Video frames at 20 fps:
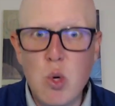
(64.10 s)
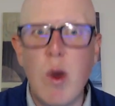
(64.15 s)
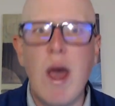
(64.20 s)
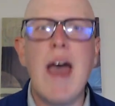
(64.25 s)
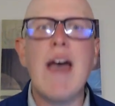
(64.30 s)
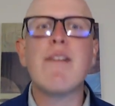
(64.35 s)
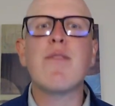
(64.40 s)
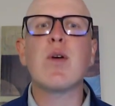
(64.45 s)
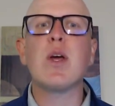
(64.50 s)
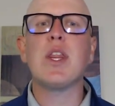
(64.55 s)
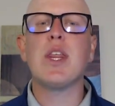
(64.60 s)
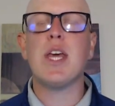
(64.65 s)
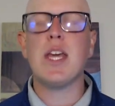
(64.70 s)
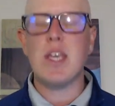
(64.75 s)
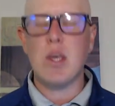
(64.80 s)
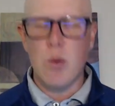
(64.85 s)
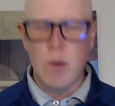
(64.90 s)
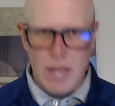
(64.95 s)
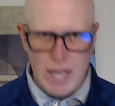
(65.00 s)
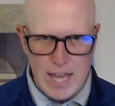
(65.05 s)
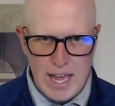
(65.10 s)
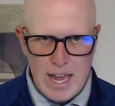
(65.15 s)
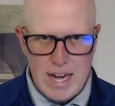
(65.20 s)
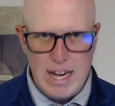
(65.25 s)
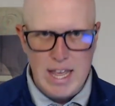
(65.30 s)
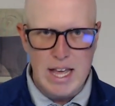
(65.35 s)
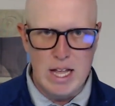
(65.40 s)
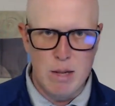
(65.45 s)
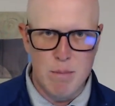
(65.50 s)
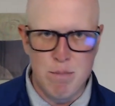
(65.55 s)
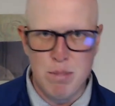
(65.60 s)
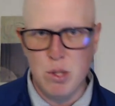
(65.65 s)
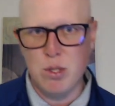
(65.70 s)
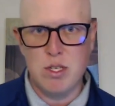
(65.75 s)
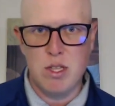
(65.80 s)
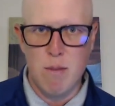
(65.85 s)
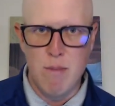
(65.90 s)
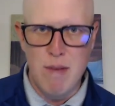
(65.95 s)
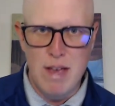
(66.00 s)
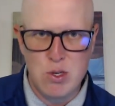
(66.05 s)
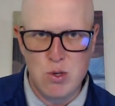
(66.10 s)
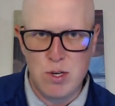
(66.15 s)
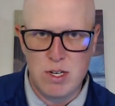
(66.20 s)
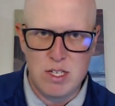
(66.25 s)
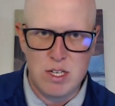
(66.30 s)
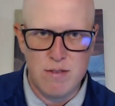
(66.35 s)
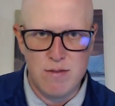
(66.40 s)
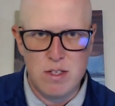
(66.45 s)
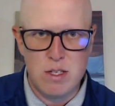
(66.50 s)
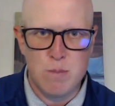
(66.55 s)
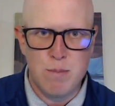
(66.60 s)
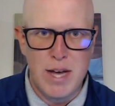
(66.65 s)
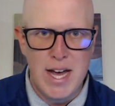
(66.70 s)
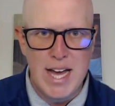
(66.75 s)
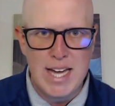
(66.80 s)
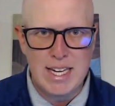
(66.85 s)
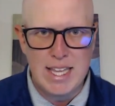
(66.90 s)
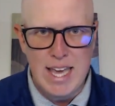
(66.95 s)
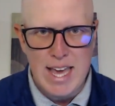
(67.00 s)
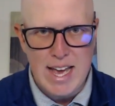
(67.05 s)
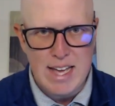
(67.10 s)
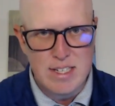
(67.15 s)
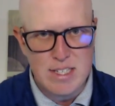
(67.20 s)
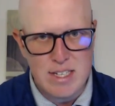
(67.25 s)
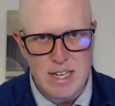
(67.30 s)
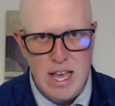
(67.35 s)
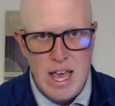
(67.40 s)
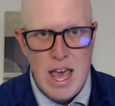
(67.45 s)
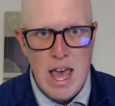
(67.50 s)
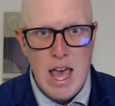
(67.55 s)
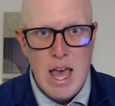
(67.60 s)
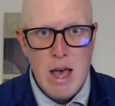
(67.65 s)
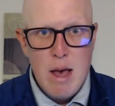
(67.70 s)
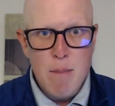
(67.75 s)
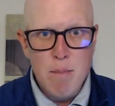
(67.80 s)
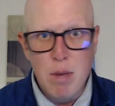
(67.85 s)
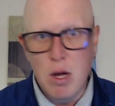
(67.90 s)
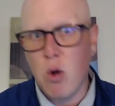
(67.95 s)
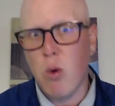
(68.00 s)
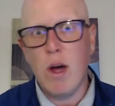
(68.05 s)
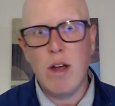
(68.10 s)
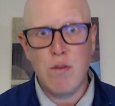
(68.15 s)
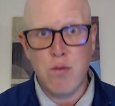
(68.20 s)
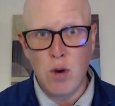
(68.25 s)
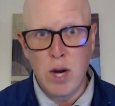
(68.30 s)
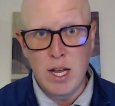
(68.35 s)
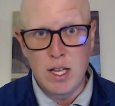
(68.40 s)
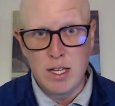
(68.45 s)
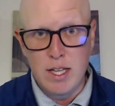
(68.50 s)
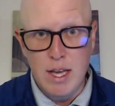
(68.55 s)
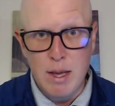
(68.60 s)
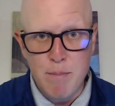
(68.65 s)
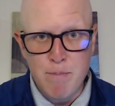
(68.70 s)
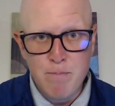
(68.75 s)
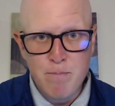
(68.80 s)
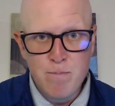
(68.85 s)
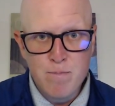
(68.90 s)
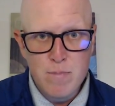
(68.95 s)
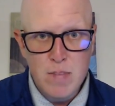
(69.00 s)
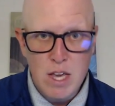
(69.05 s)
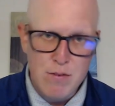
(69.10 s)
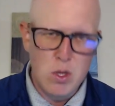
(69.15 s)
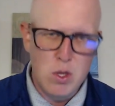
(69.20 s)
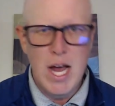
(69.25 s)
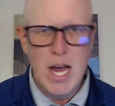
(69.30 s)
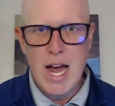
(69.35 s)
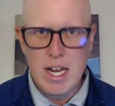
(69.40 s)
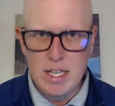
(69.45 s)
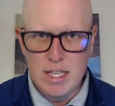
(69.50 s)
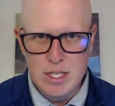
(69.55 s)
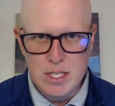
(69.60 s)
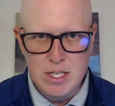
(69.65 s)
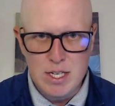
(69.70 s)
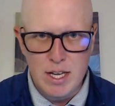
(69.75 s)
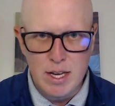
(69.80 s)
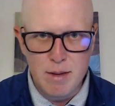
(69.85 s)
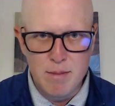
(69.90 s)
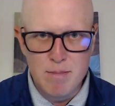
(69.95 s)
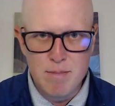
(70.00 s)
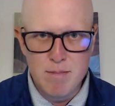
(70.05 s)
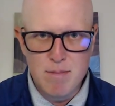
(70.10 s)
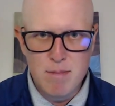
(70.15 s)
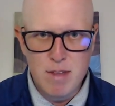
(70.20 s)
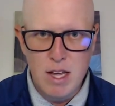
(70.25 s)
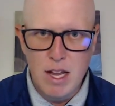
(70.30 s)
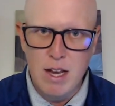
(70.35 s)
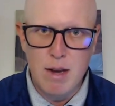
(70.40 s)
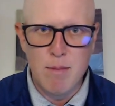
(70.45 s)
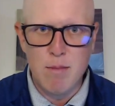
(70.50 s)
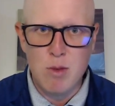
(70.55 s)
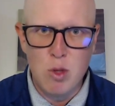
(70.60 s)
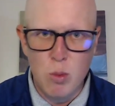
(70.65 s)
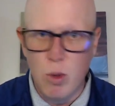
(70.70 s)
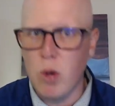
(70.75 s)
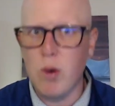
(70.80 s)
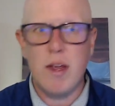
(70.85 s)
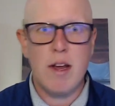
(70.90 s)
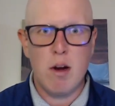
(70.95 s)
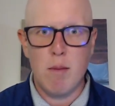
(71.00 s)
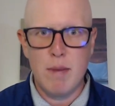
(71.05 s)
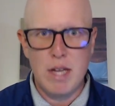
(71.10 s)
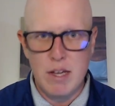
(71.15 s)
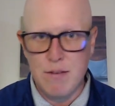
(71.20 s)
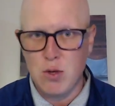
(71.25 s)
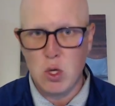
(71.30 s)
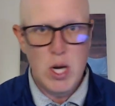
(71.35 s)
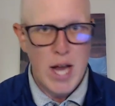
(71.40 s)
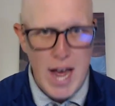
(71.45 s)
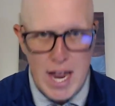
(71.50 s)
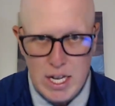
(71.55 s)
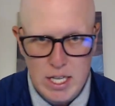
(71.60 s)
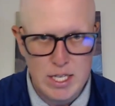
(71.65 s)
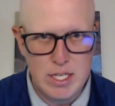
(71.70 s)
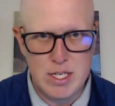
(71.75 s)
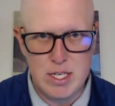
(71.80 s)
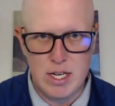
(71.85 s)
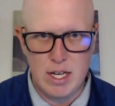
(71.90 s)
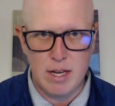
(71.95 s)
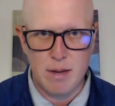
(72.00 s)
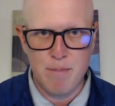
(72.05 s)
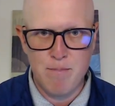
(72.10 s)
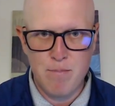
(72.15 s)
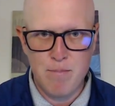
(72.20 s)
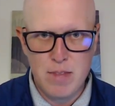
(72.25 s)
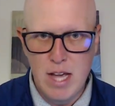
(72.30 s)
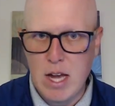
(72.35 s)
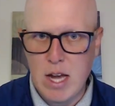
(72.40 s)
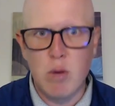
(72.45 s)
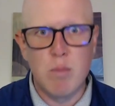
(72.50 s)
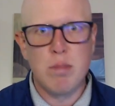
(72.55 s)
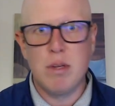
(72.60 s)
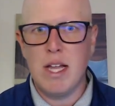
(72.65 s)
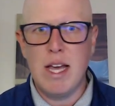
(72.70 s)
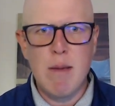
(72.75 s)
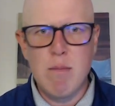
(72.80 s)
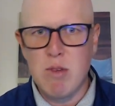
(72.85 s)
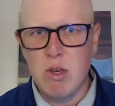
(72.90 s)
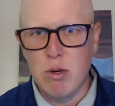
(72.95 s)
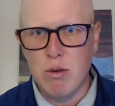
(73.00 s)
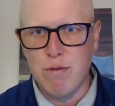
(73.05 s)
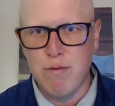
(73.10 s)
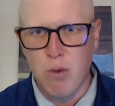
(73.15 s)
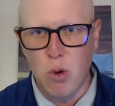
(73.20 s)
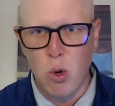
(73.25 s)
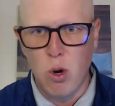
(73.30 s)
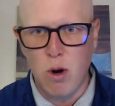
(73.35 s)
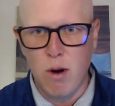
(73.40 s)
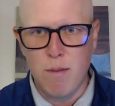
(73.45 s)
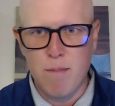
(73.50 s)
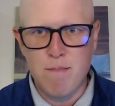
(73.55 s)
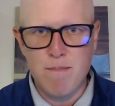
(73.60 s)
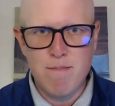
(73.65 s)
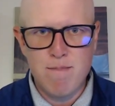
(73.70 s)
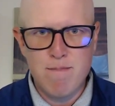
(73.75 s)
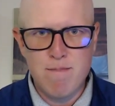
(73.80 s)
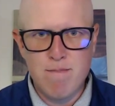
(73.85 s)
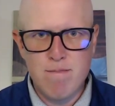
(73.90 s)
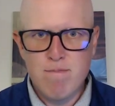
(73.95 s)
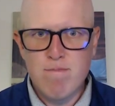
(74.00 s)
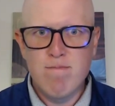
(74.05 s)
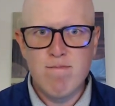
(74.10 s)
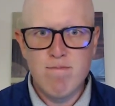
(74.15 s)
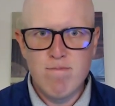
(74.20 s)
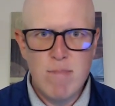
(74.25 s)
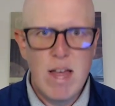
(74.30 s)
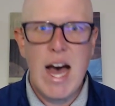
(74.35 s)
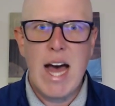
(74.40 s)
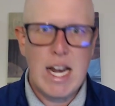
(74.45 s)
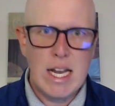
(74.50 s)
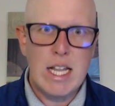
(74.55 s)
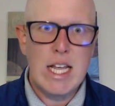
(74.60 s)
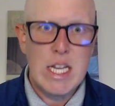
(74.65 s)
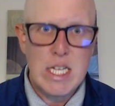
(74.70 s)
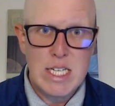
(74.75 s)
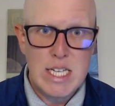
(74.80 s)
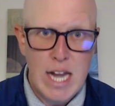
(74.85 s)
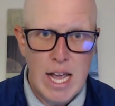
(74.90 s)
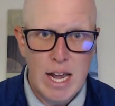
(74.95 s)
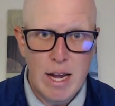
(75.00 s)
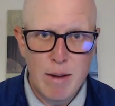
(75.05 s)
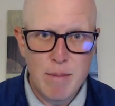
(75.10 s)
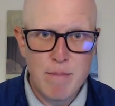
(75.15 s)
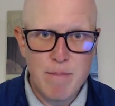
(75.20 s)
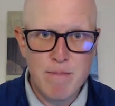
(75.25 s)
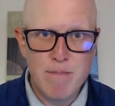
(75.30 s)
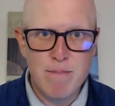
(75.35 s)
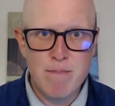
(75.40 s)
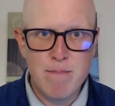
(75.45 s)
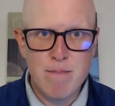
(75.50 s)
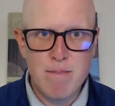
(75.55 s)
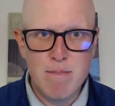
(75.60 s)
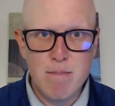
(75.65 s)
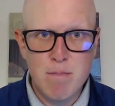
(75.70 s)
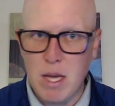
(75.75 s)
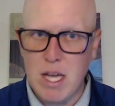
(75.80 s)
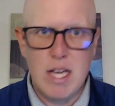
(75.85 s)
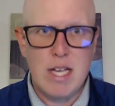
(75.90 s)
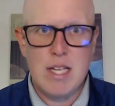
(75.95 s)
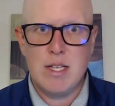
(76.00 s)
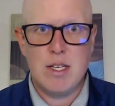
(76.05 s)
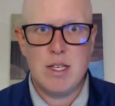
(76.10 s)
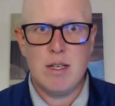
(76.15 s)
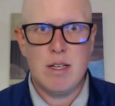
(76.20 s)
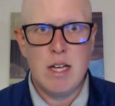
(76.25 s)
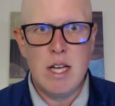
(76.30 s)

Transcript: everything you can to help boost the metrics of this podcast. But quite frankly, if you're not listening, and you won't hear me if you're not listening, I don't blame you for not listening. Because